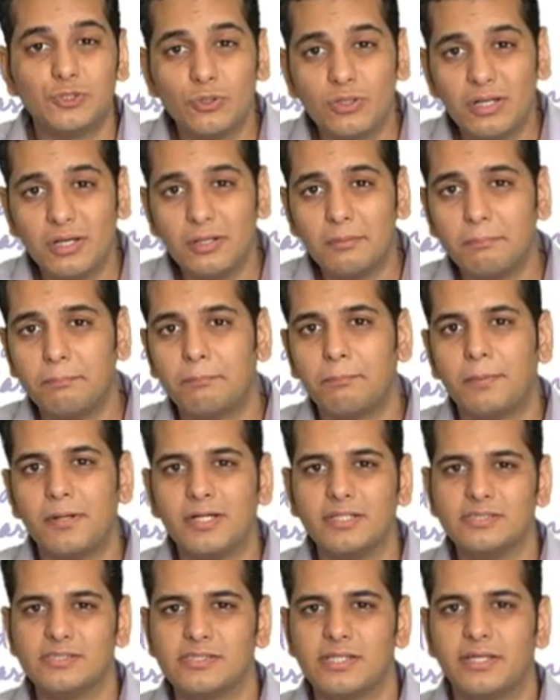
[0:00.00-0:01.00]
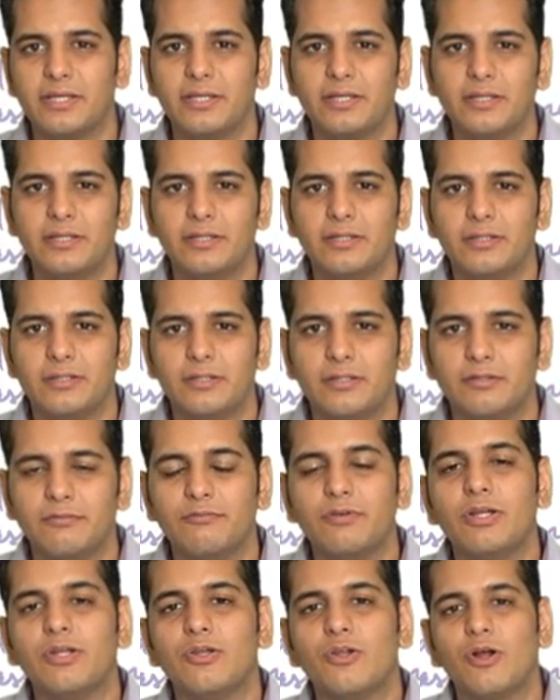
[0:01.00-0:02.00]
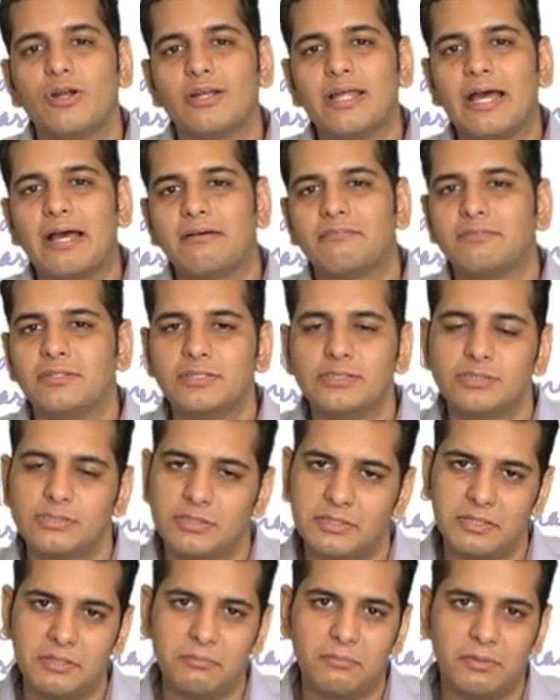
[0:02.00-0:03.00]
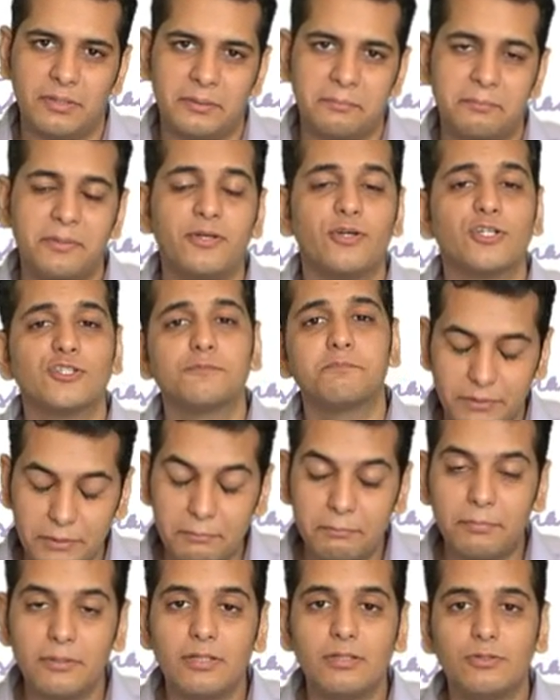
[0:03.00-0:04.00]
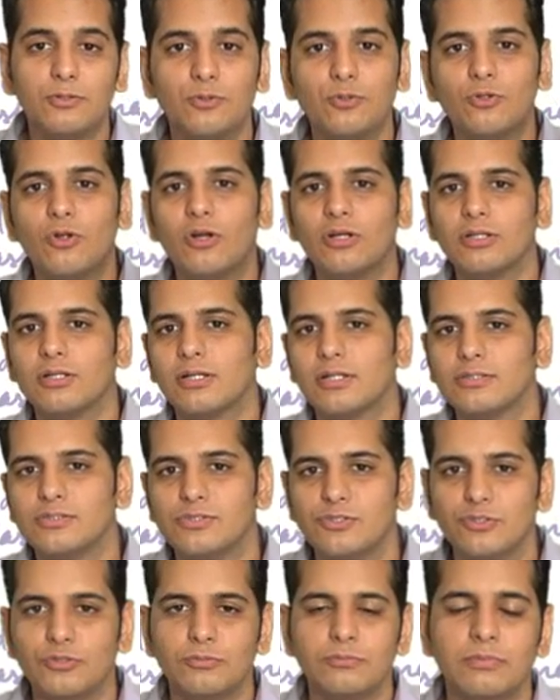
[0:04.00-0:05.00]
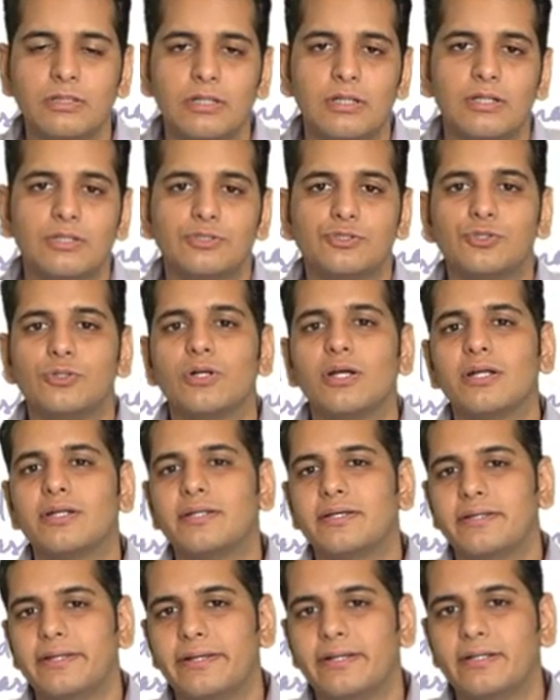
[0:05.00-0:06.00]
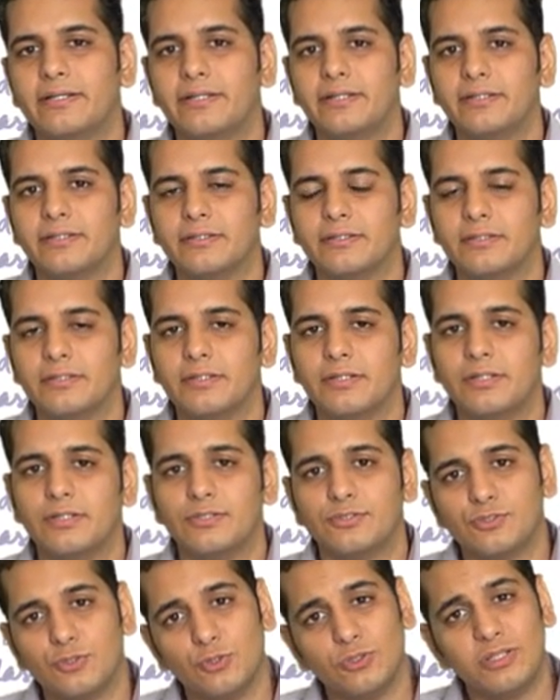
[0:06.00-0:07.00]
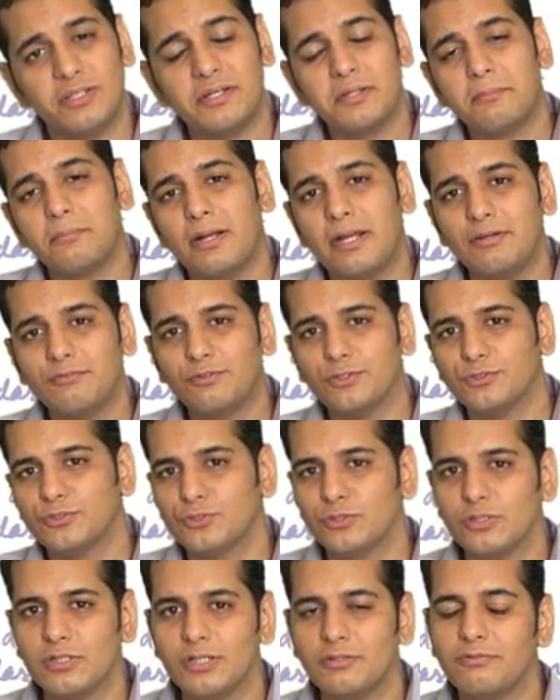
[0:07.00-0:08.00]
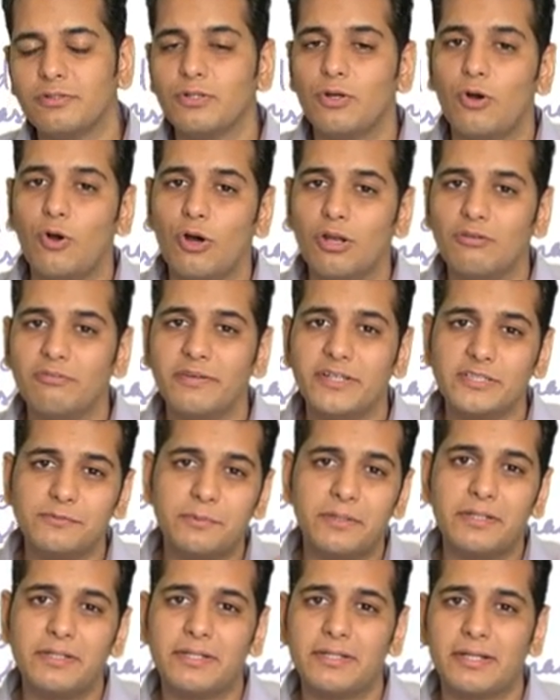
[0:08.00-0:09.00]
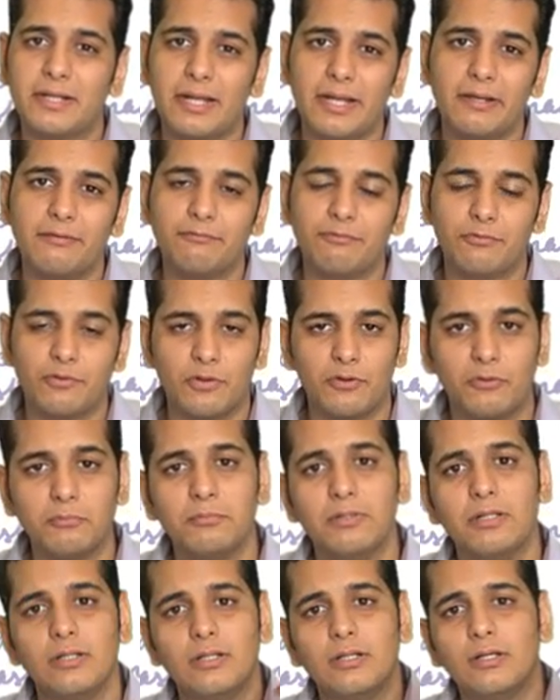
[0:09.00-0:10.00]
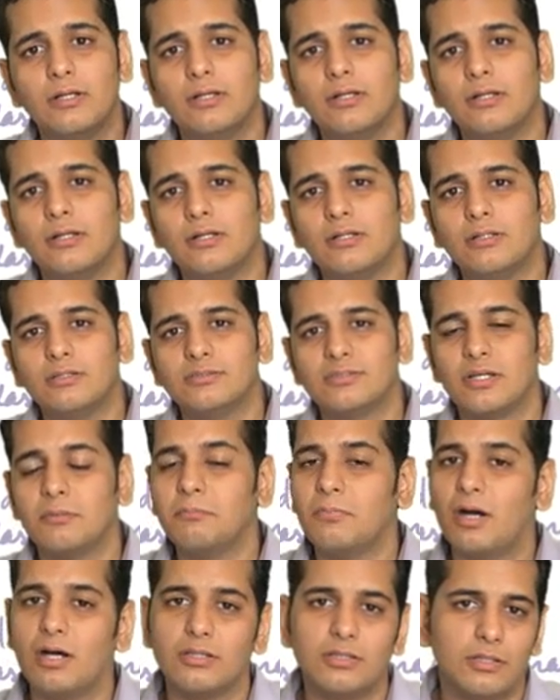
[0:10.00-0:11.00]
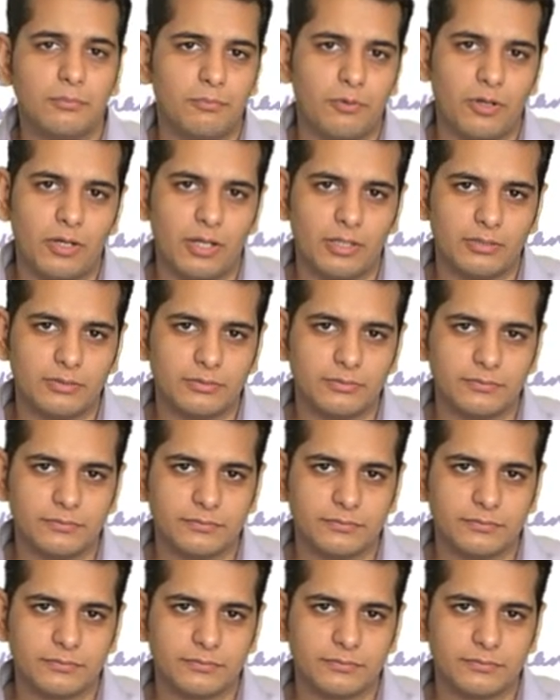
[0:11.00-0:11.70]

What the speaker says: sugar per se will not have its demand because people do not consume sugar directly. So the demand for sugar will always be derived from some other product.